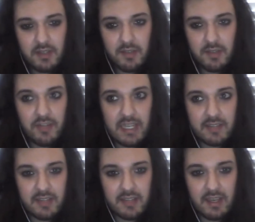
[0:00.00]
It really
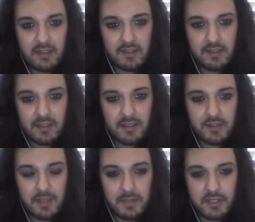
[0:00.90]
isn't hurting sales
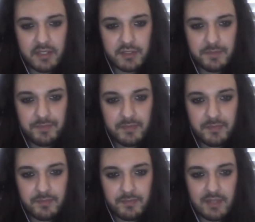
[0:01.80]
that much.
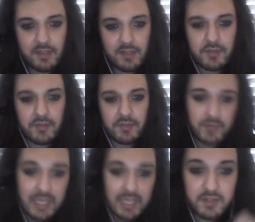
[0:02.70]
You've noticed
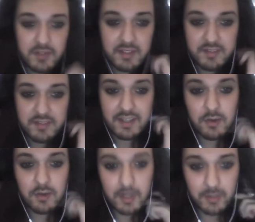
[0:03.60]
all the games continue to sell
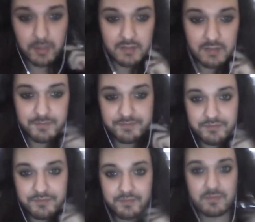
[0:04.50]
quite well.
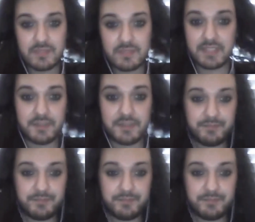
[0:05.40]
They do.